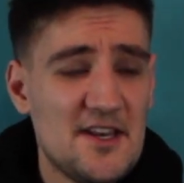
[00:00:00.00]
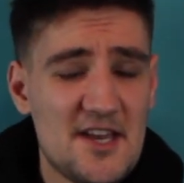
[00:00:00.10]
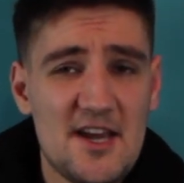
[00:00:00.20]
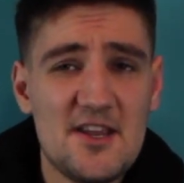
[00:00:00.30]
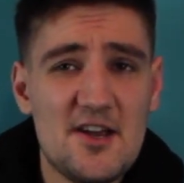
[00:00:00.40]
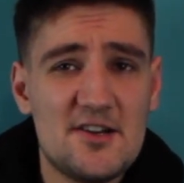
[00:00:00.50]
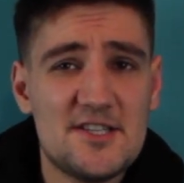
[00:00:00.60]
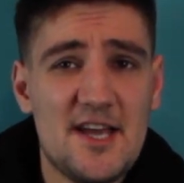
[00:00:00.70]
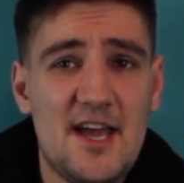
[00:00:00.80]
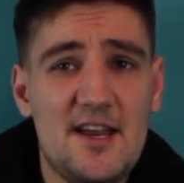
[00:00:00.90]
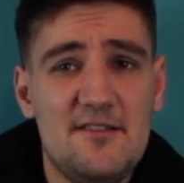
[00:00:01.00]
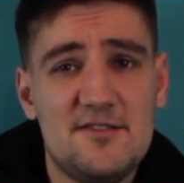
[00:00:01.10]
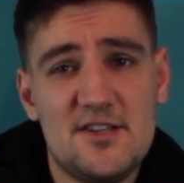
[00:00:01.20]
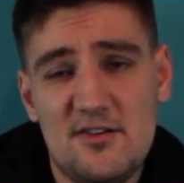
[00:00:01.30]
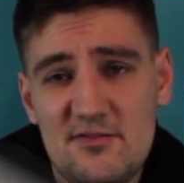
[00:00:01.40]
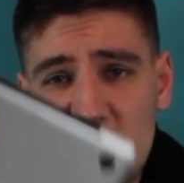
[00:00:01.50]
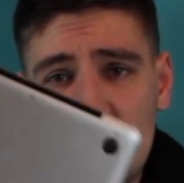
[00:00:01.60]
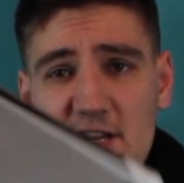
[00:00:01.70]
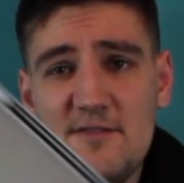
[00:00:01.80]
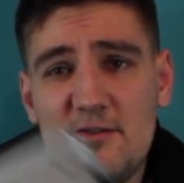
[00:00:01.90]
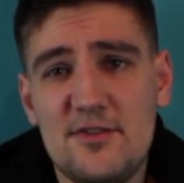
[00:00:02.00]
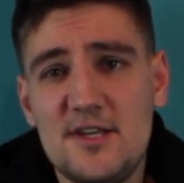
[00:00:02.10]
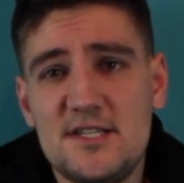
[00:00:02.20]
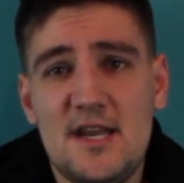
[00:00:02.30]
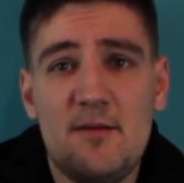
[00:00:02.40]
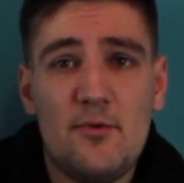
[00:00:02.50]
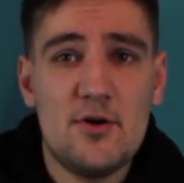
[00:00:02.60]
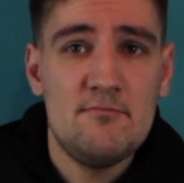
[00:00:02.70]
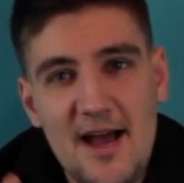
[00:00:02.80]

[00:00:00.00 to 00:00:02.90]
10 years ahead, so no need for this anymore.